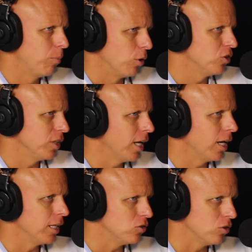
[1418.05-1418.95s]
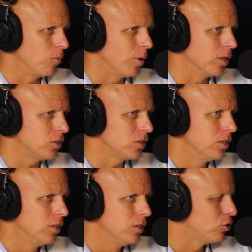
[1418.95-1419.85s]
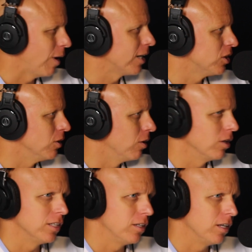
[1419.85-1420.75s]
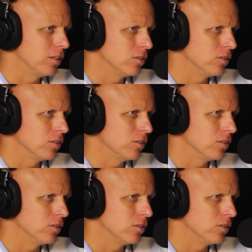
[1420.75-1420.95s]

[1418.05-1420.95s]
person getting so much traction on LinkedIn?